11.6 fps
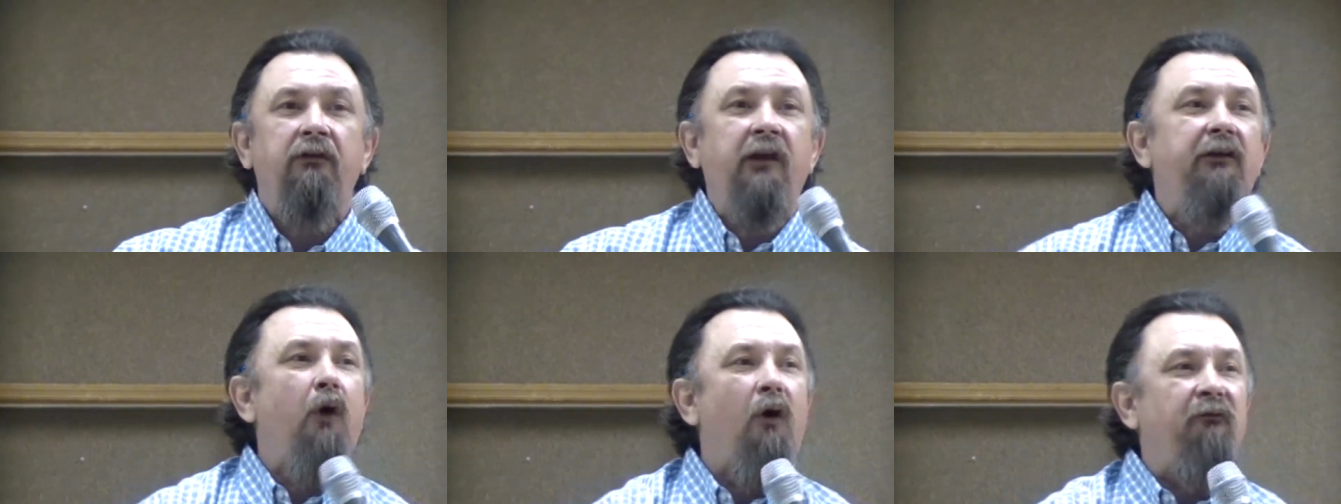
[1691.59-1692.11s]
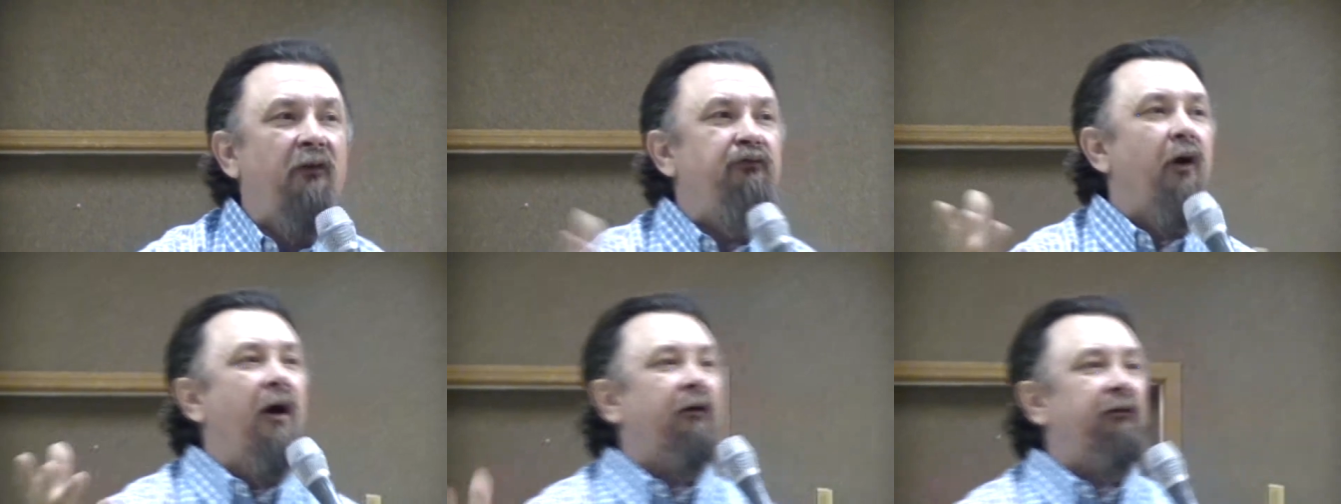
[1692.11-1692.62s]
Didn't know if a
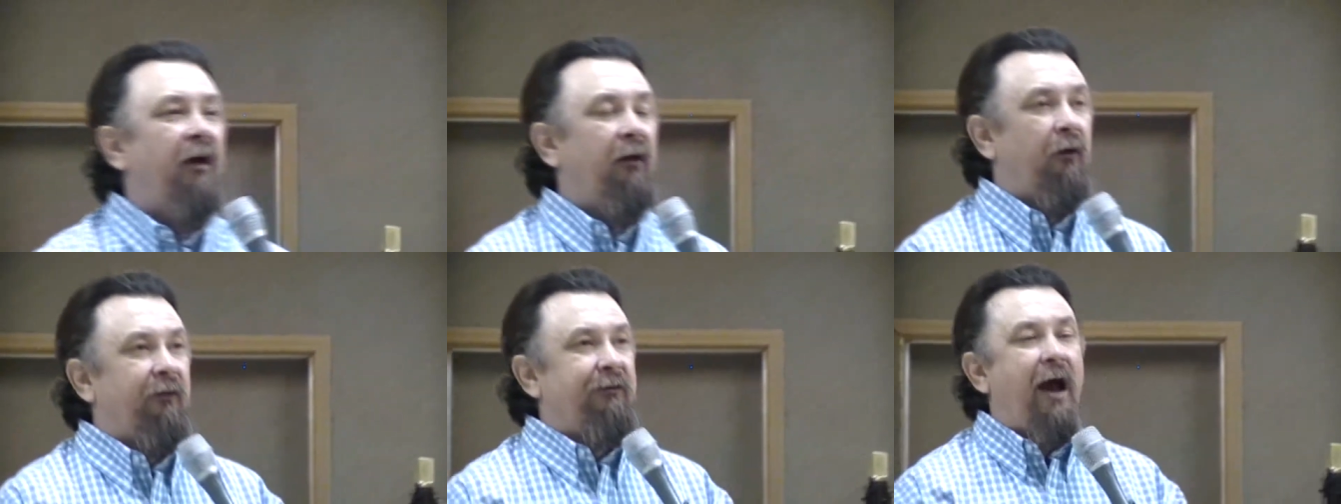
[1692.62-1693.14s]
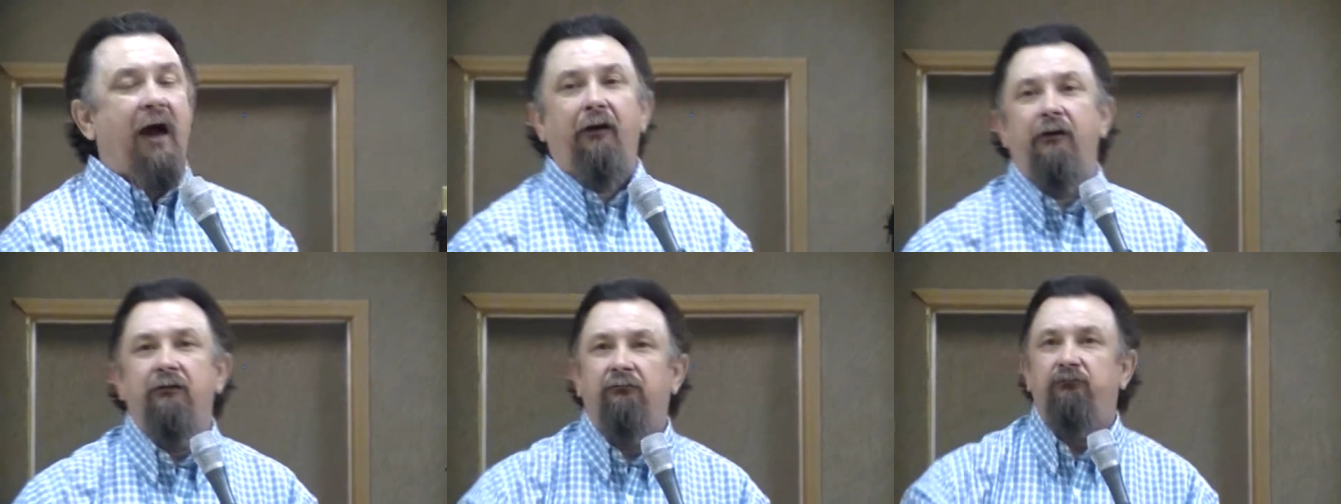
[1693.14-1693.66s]
drug dealer got
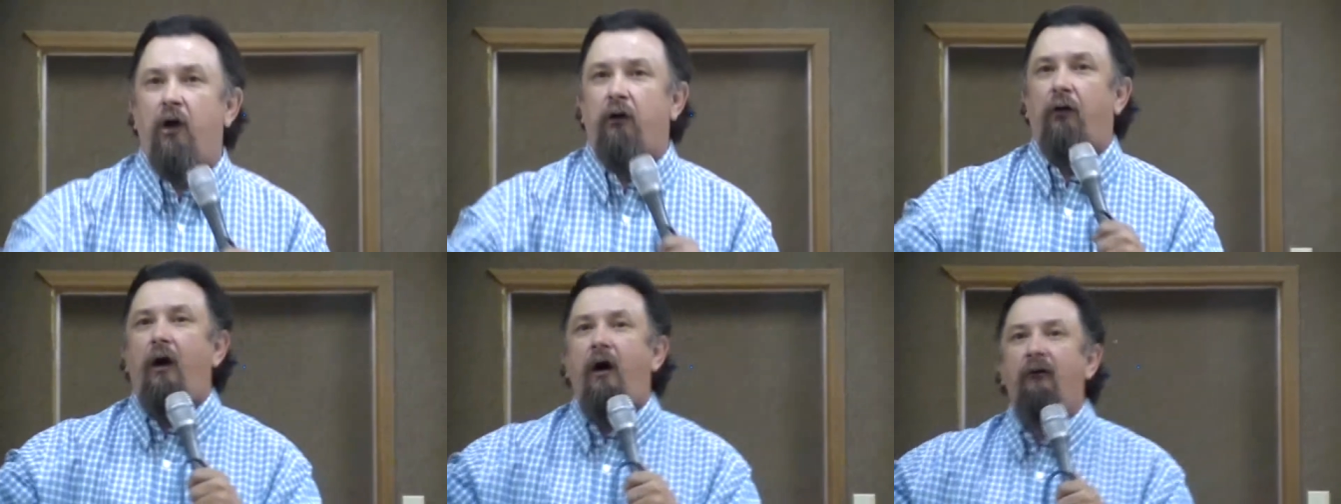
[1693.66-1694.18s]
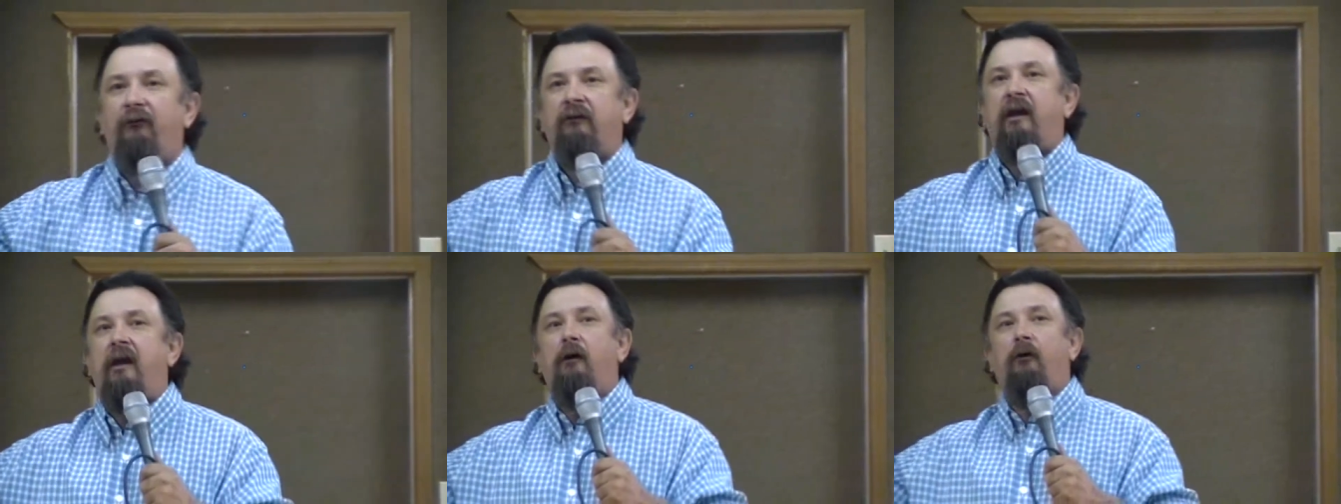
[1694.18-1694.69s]
her and took her off
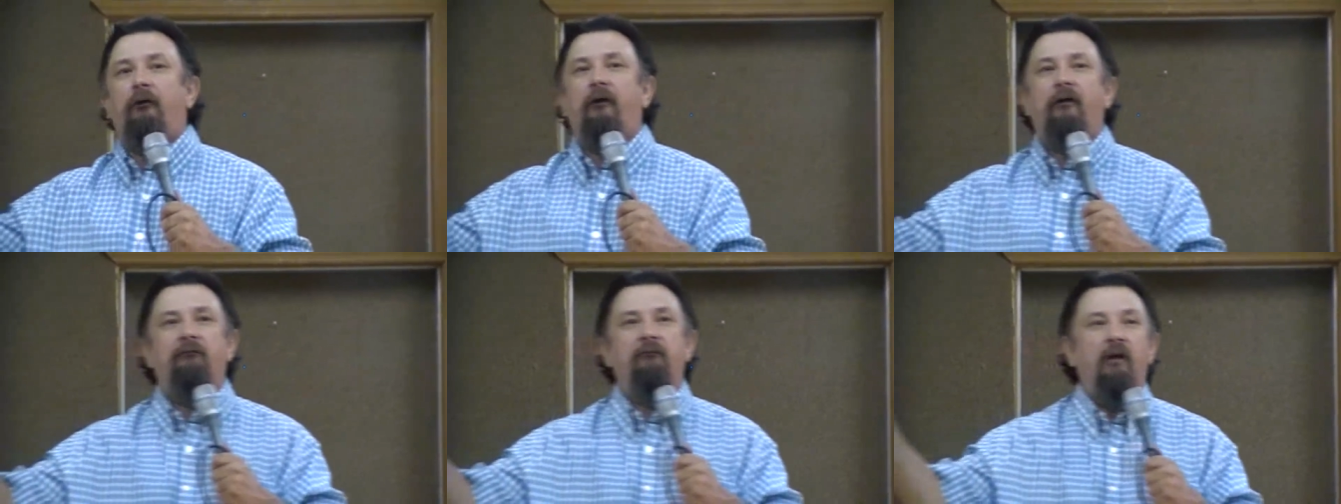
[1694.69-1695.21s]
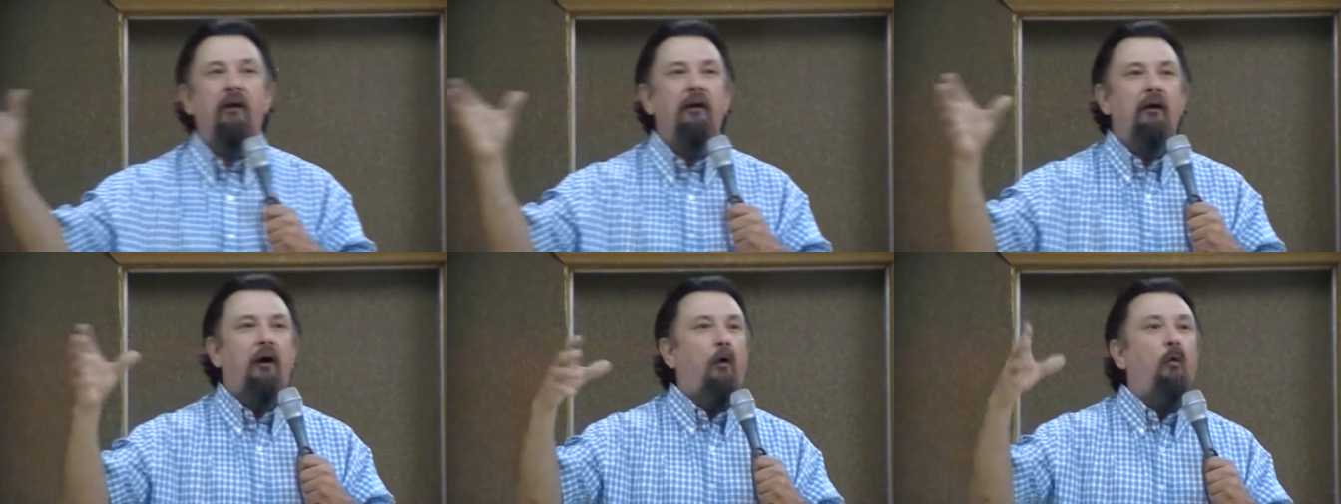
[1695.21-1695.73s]
and killed her
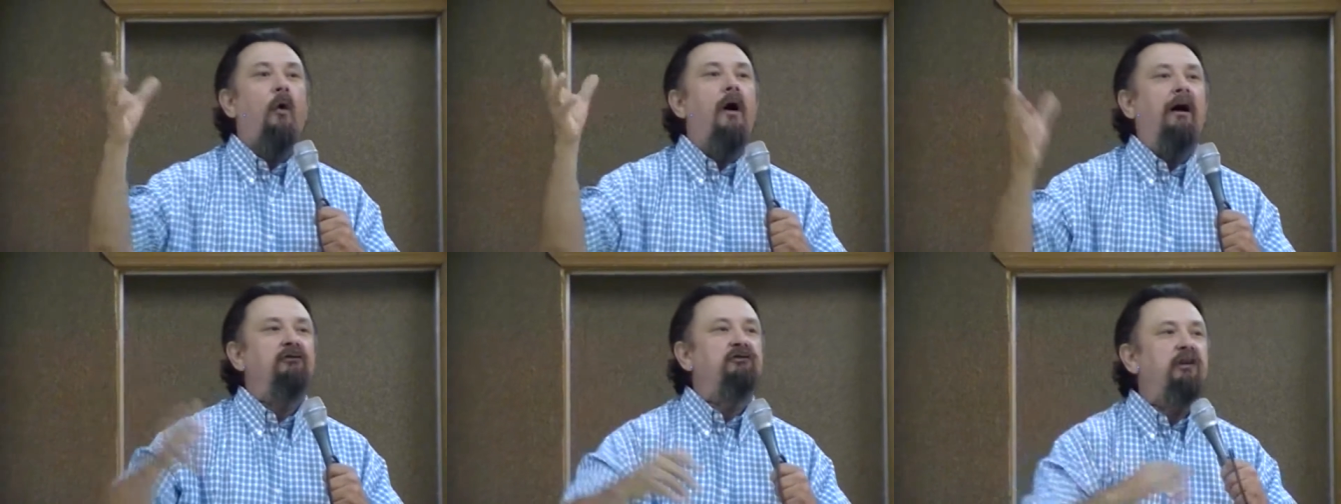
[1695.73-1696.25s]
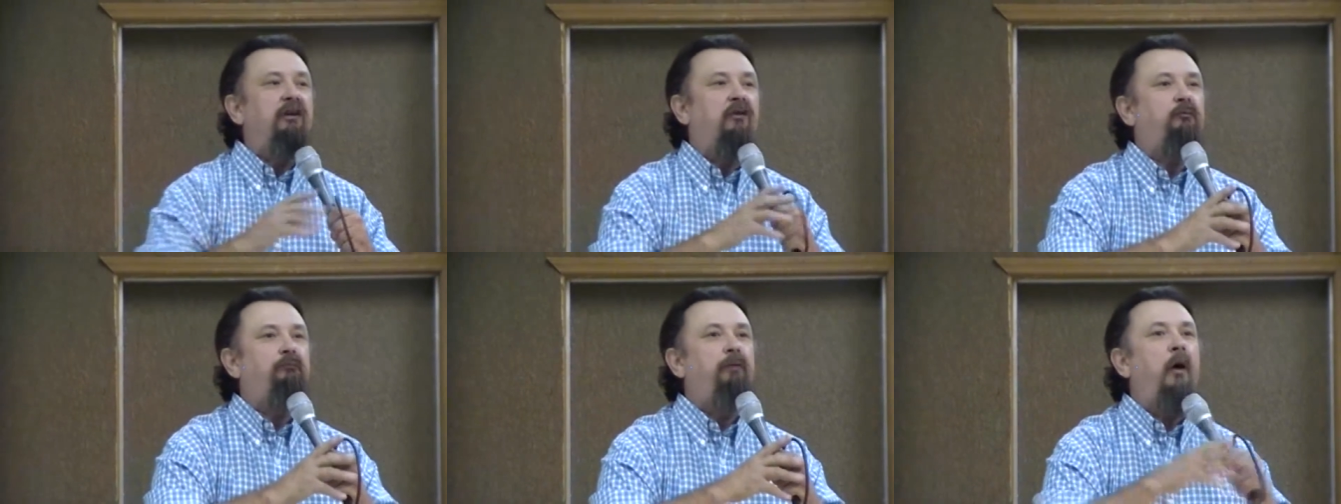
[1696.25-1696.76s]
or what. She
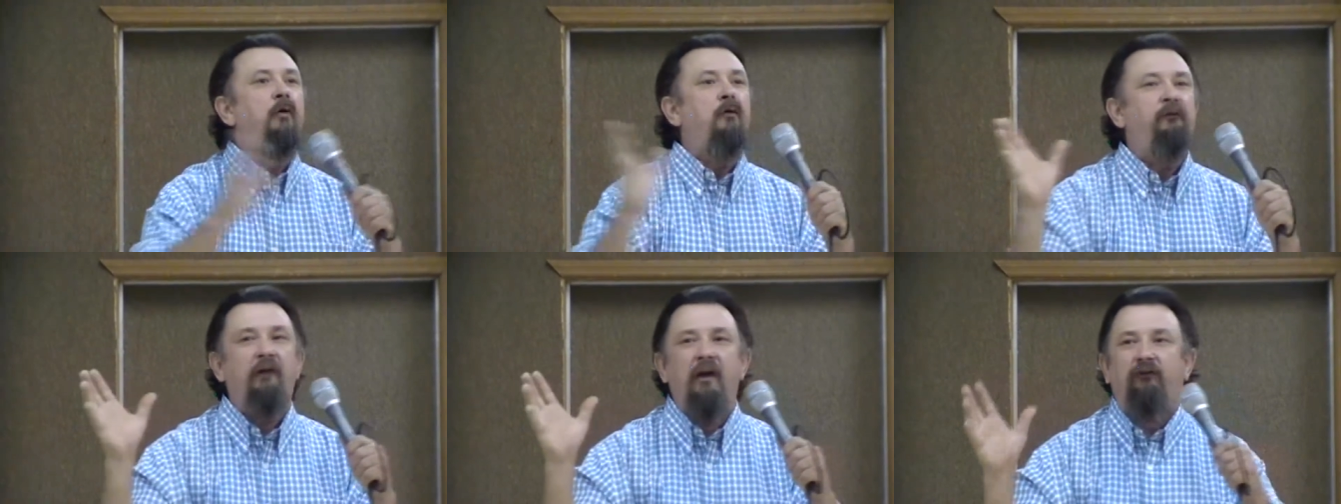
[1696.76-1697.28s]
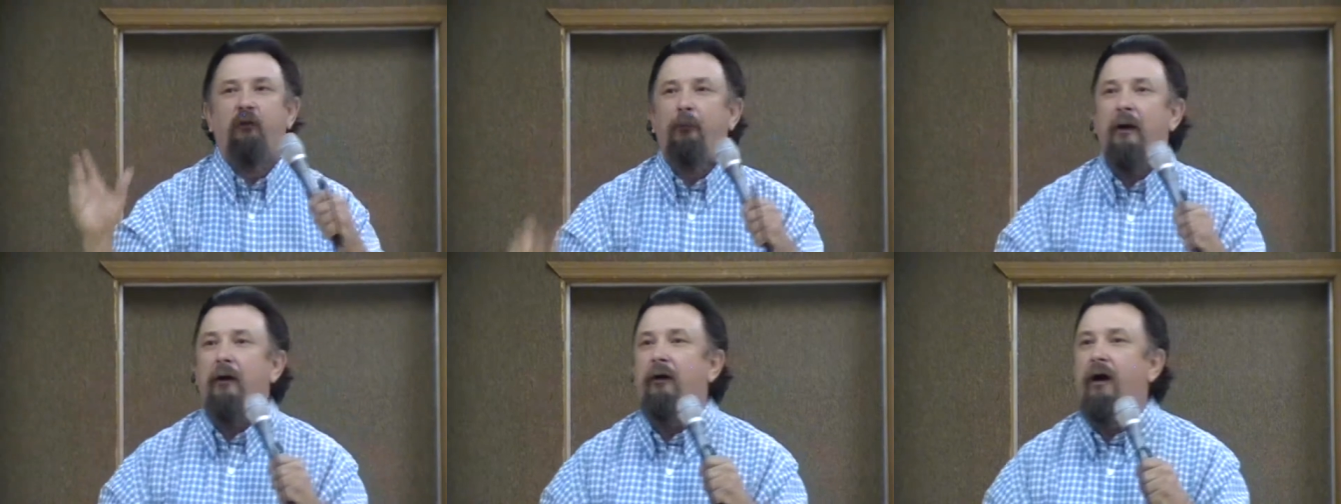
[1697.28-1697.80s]
just poof
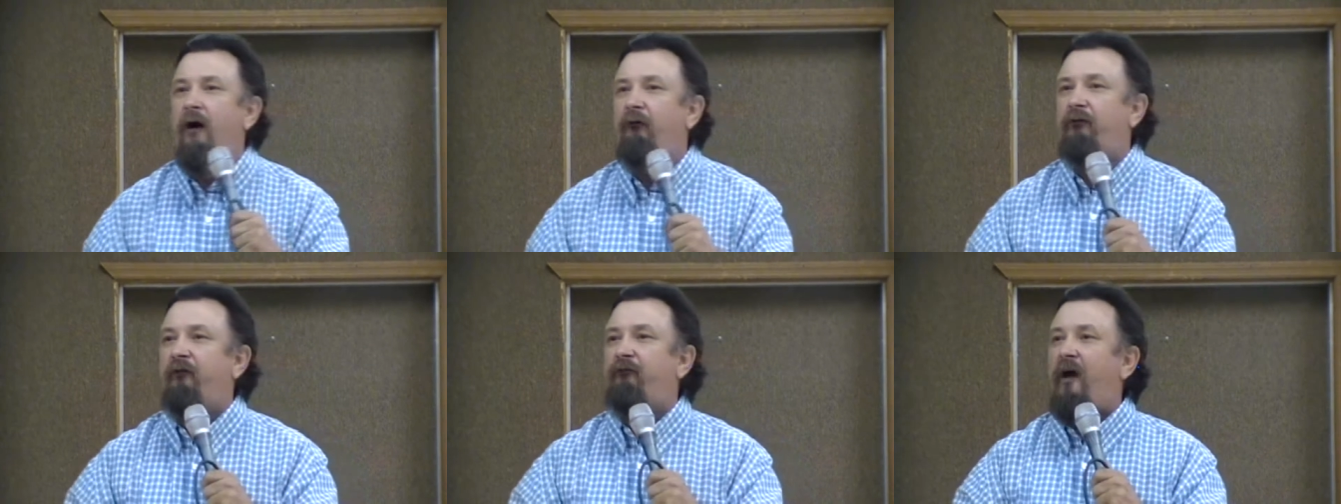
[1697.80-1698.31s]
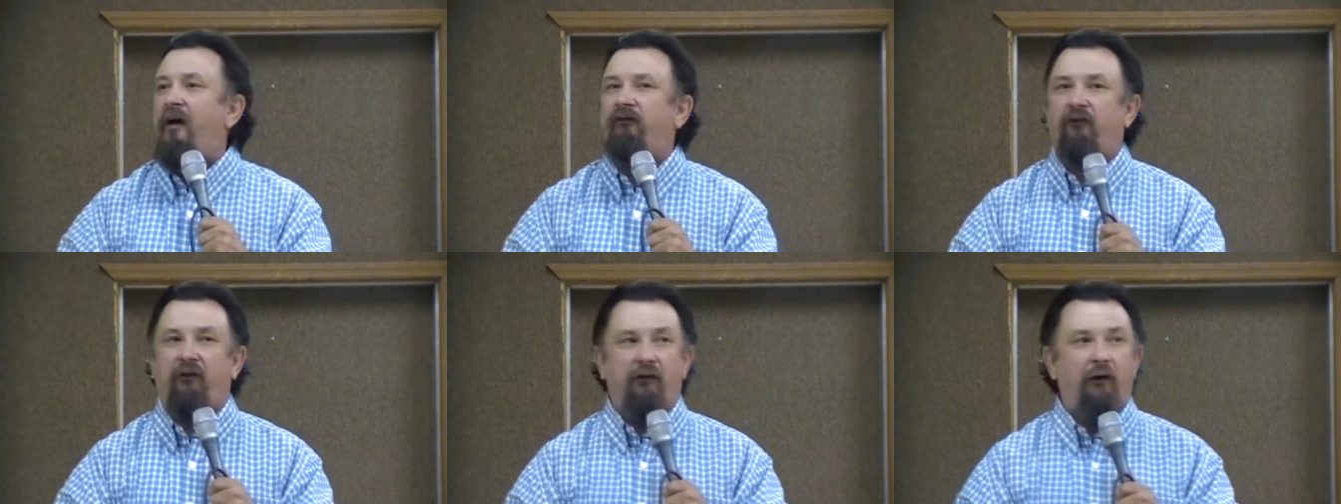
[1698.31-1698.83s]
disappeared off the
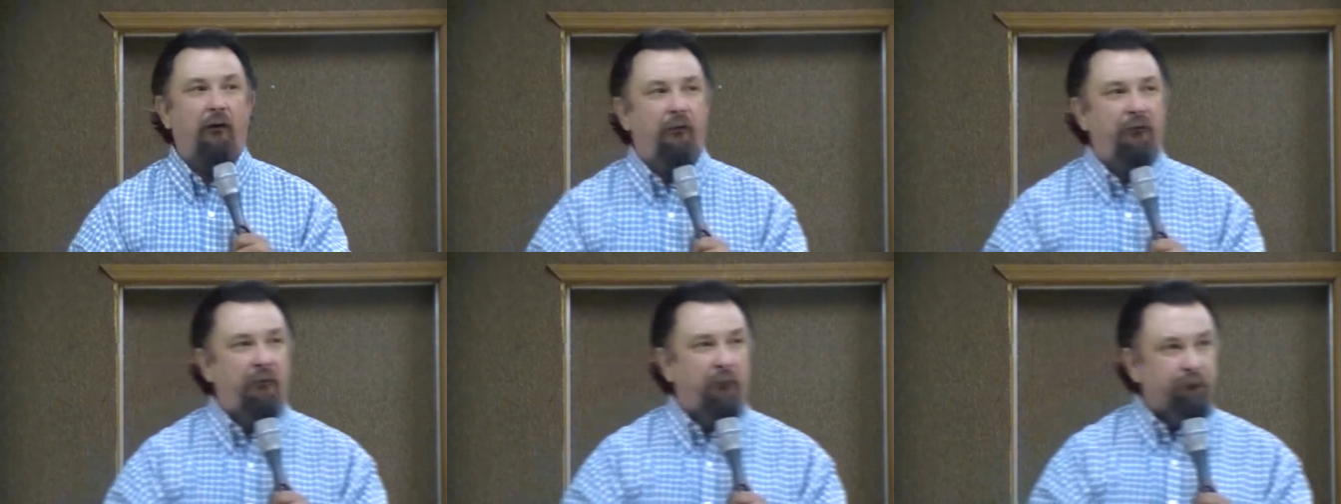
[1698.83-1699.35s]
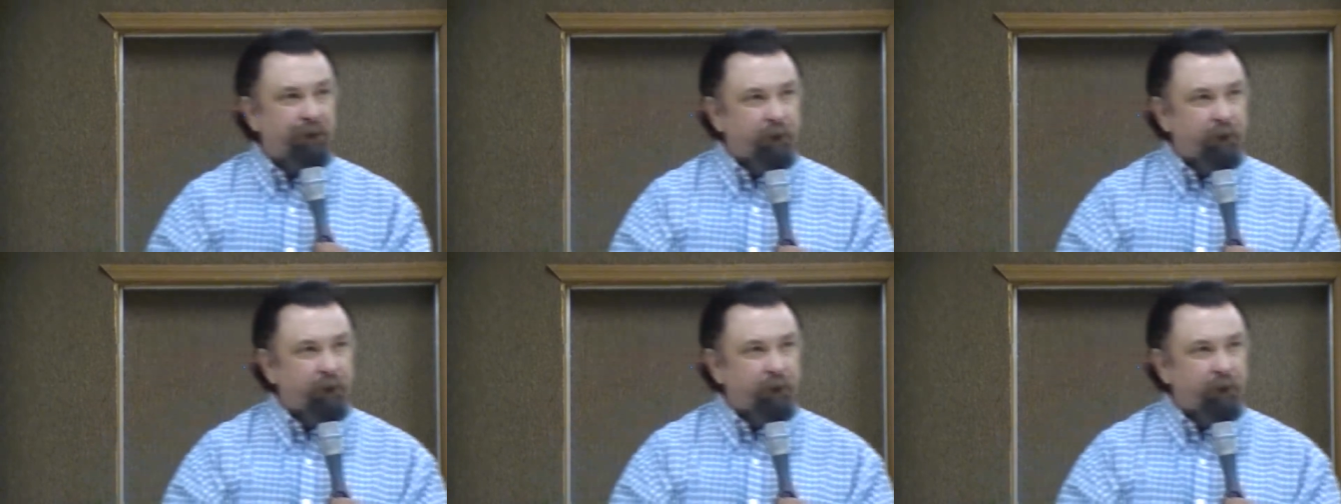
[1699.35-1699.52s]
face of the earth.